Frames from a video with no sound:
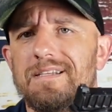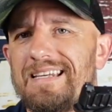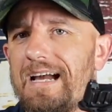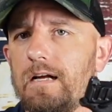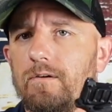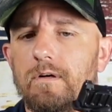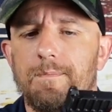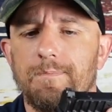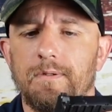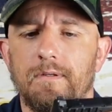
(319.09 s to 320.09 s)
tack
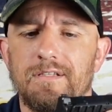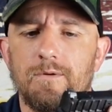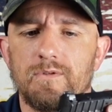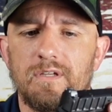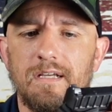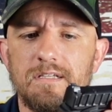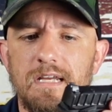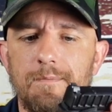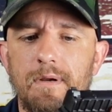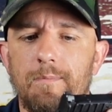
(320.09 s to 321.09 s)
grip. It's almost like a
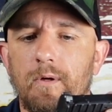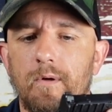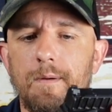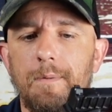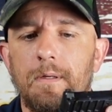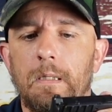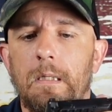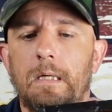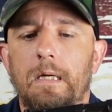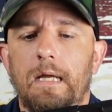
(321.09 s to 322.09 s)
sandpaper grip,
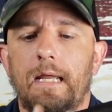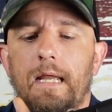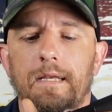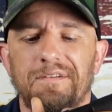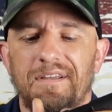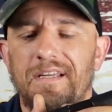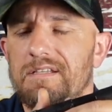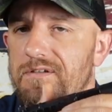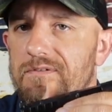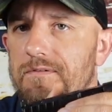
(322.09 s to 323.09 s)
and
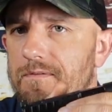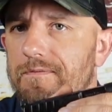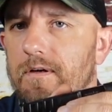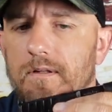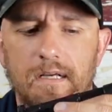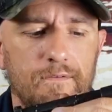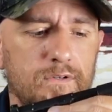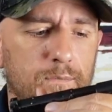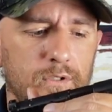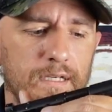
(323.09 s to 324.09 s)
it's fairly
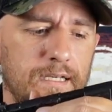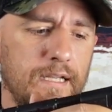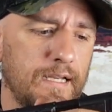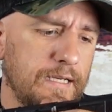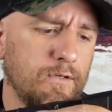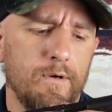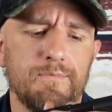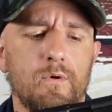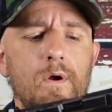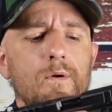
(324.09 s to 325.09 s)
comfortable, and it
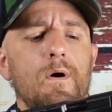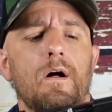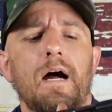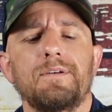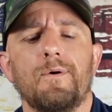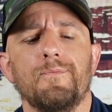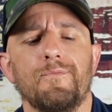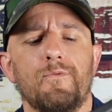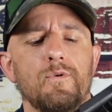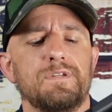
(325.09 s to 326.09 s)
grips quite well. I
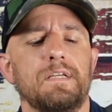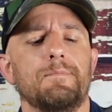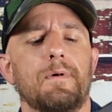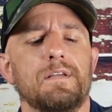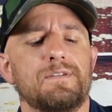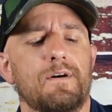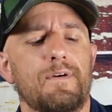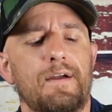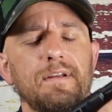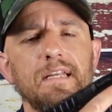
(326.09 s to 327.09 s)
don't foresee myself
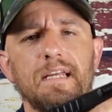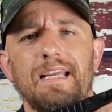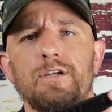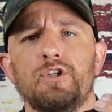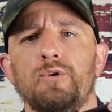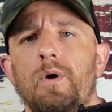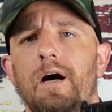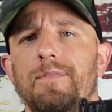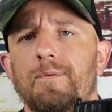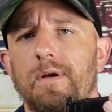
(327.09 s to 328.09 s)
having an issue
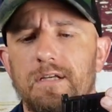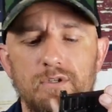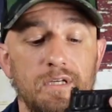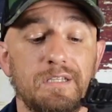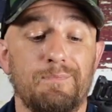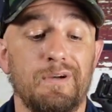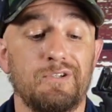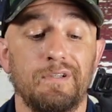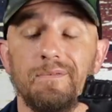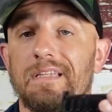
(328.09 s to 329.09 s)
on the range,
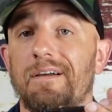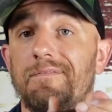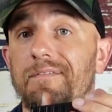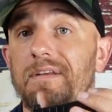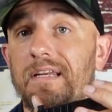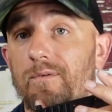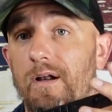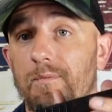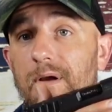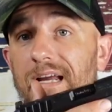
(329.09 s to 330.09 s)
especially with that 15
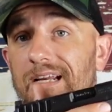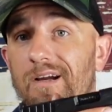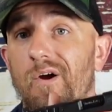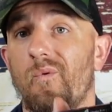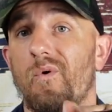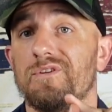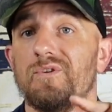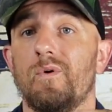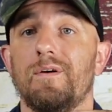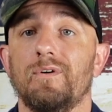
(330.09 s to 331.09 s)
round mag
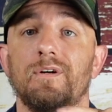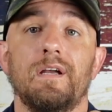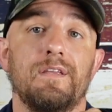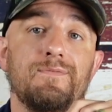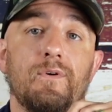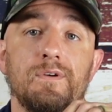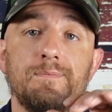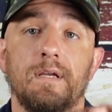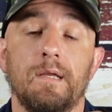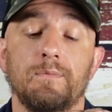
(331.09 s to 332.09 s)
whatsoever, as far as
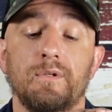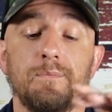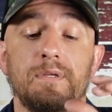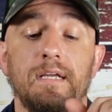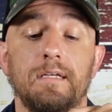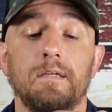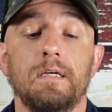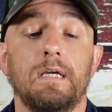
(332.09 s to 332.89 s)
being able to obtain